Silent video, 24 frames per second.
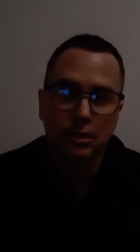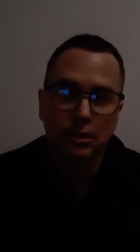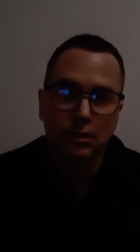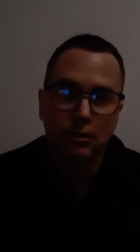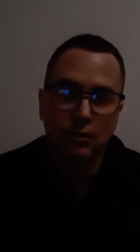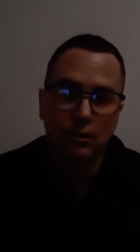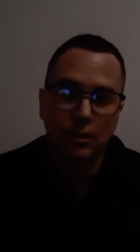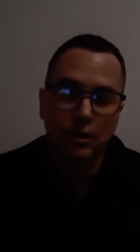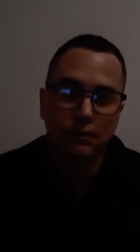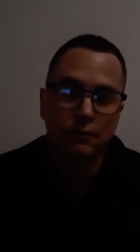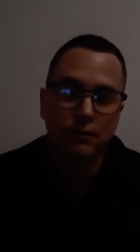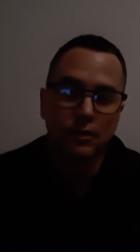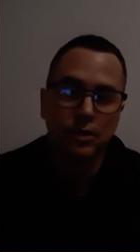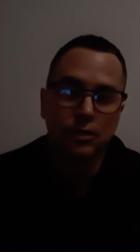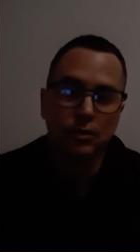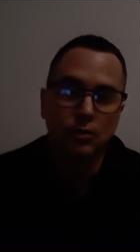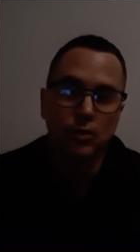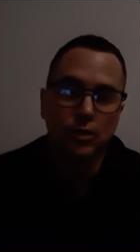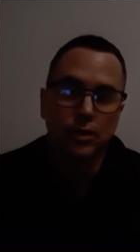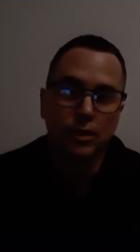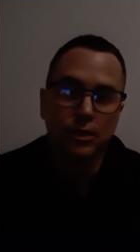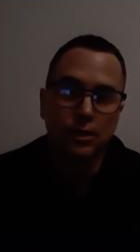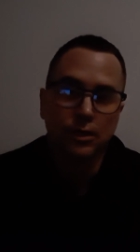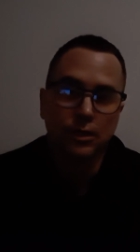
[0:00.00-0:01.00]
wherever you
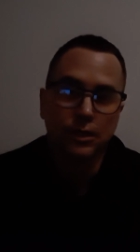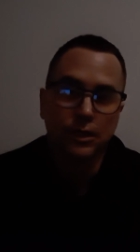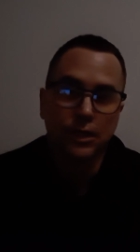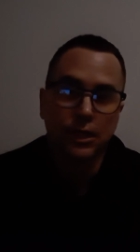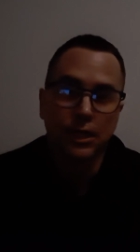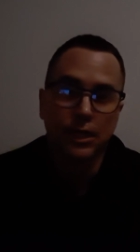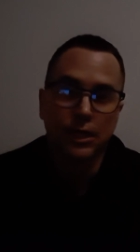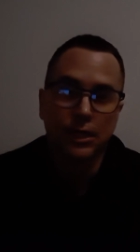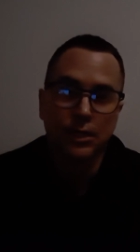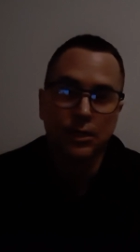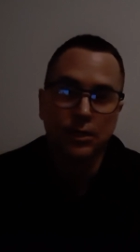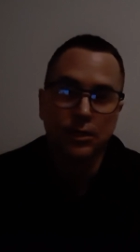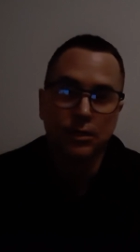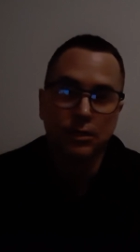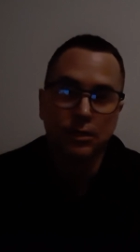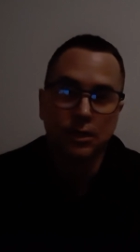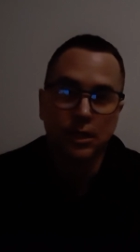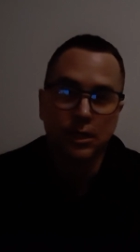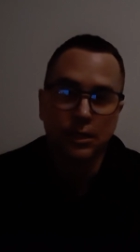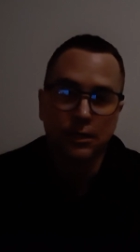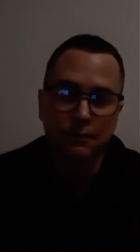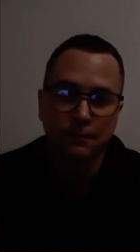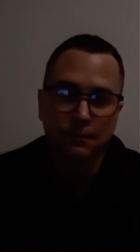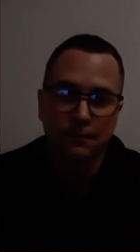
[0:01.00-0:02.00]
want to guide your
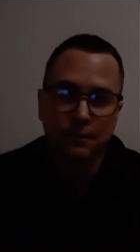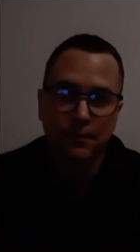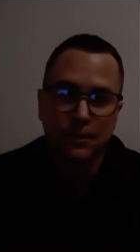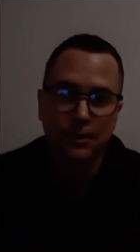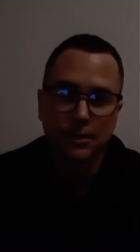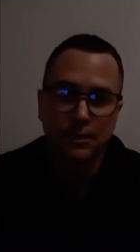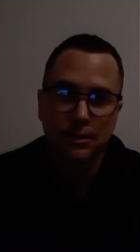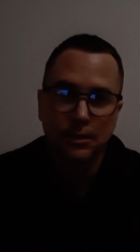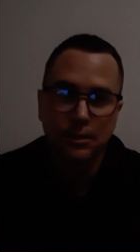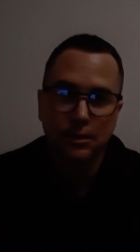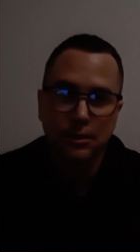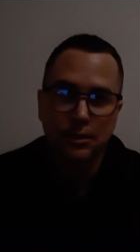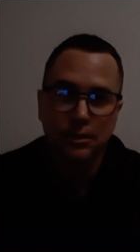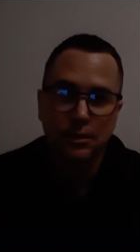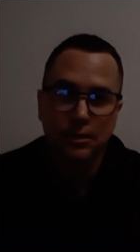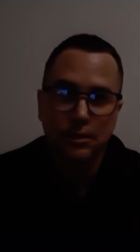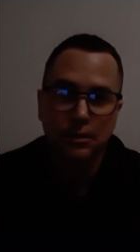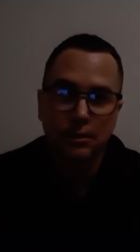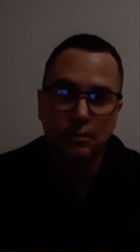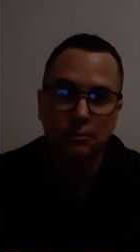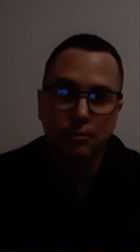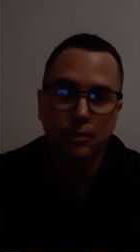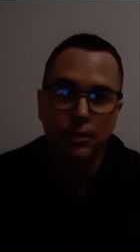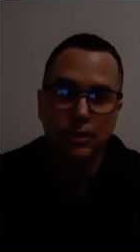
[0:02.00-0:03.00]
life,
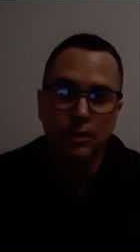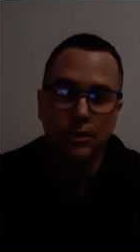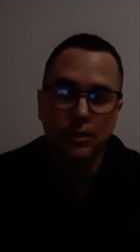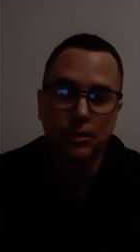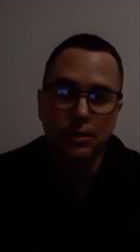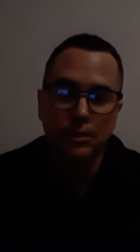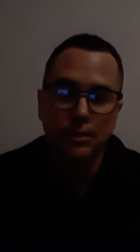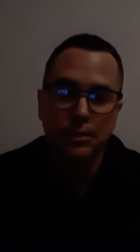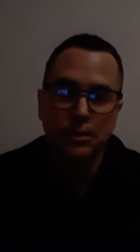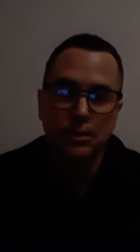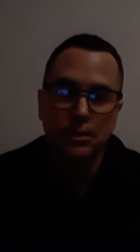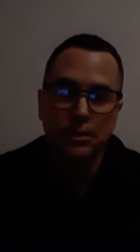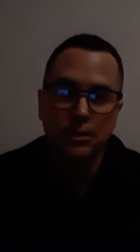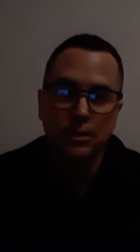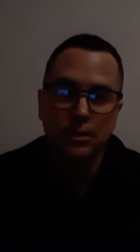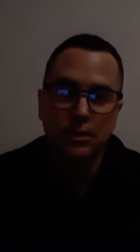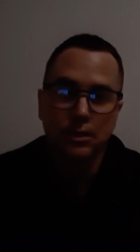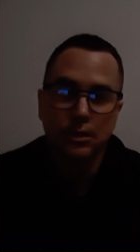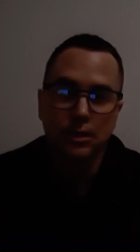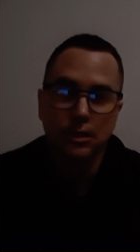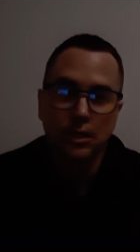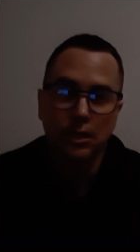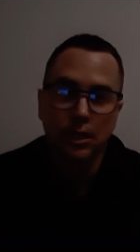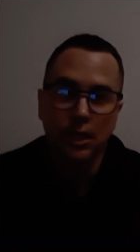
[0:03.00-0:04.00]
because
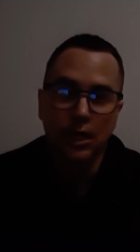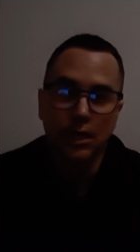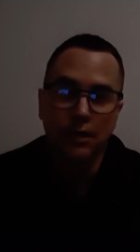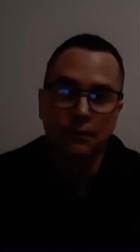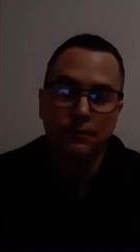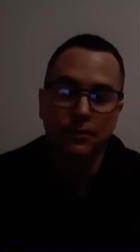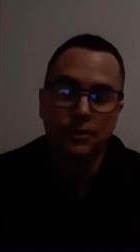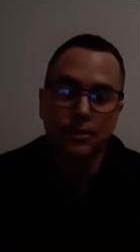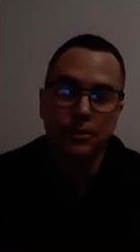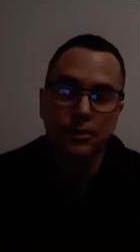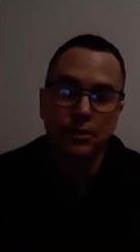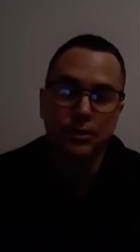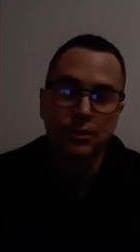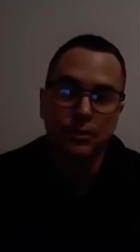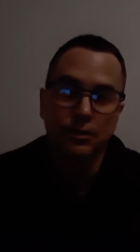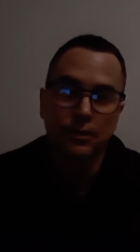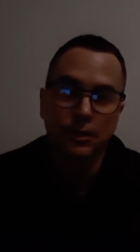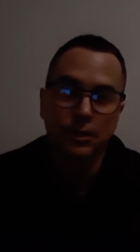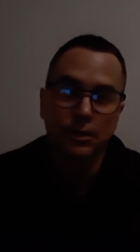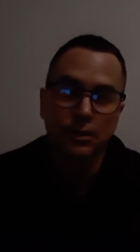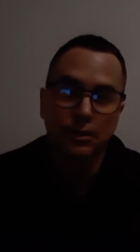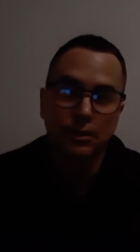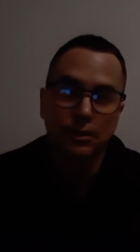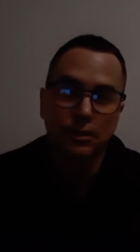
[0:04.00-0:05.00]
after you
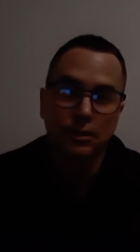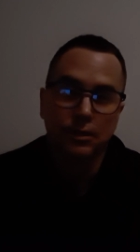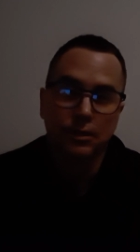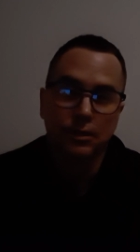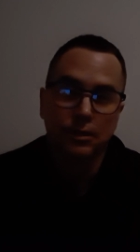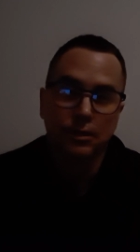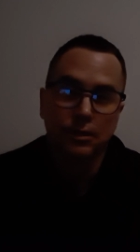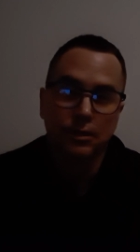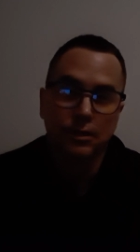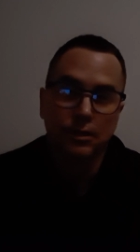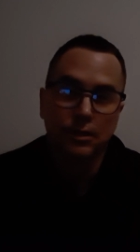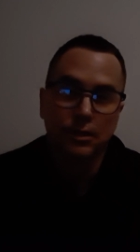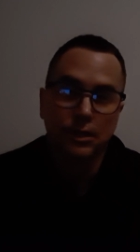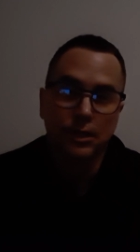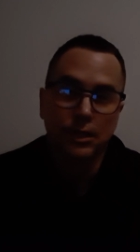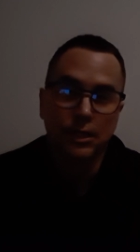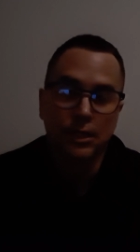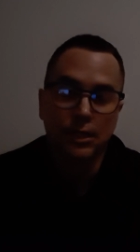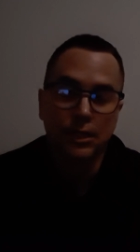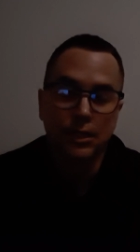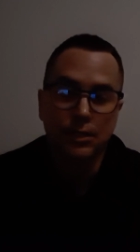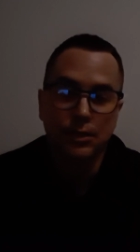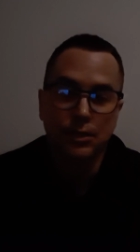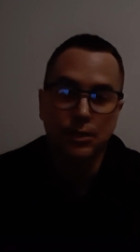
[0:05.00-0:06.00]
get
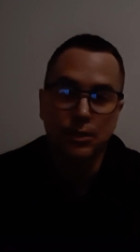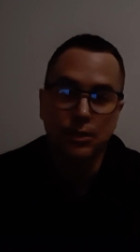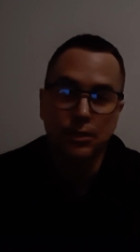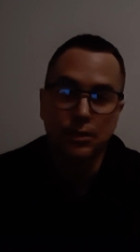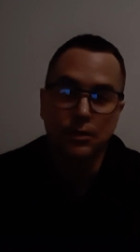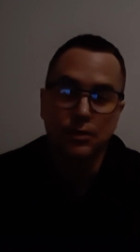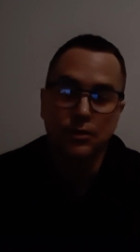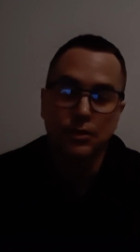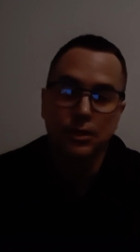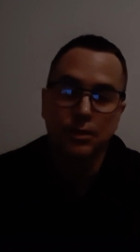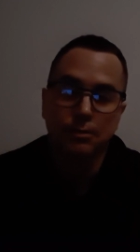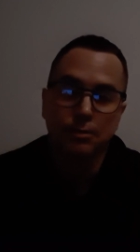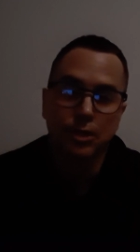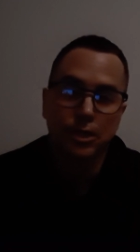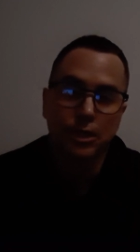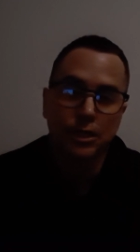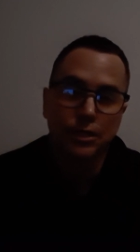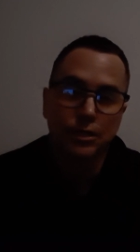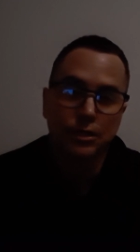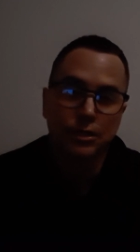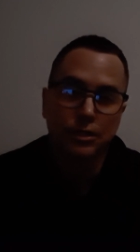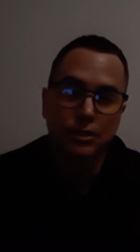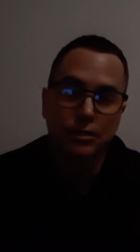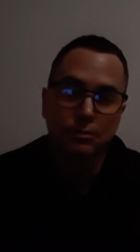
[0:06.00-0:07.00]
it into your
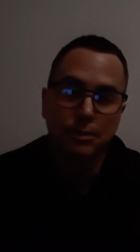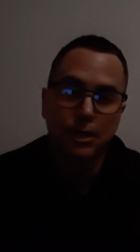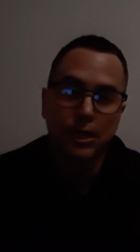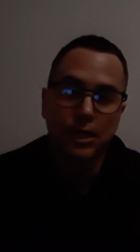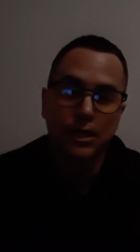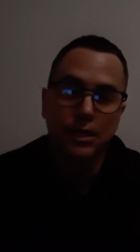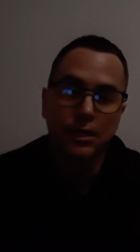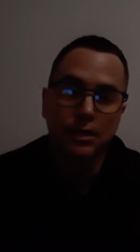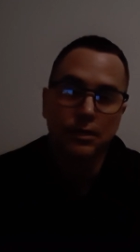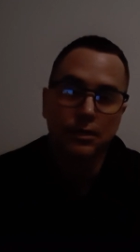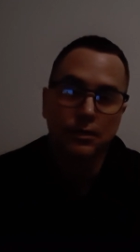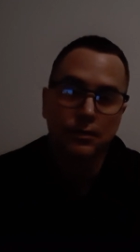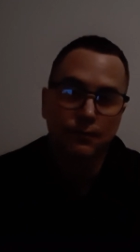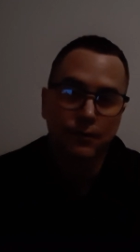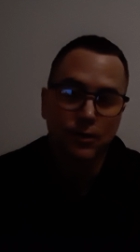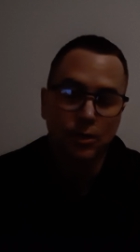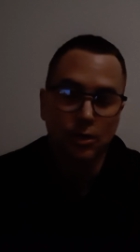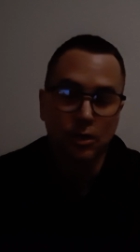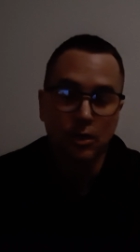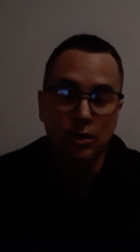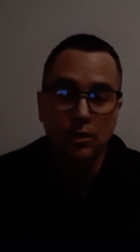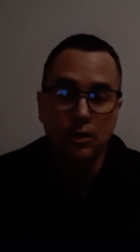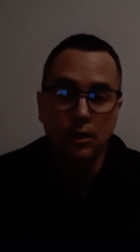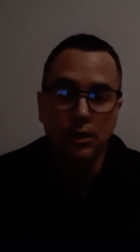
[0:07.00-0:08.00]
subconscious mind for
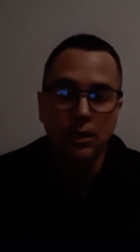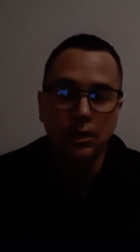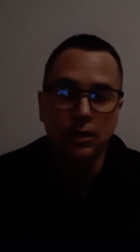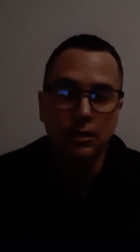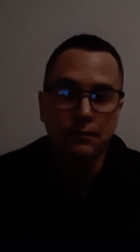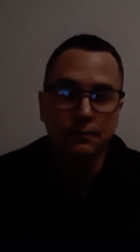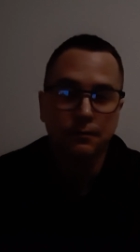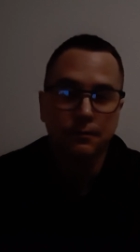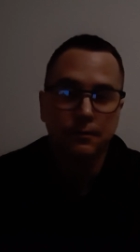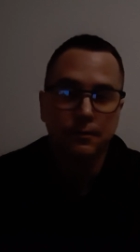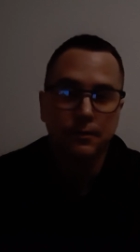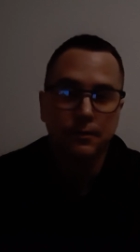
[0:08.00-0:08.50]
long enough,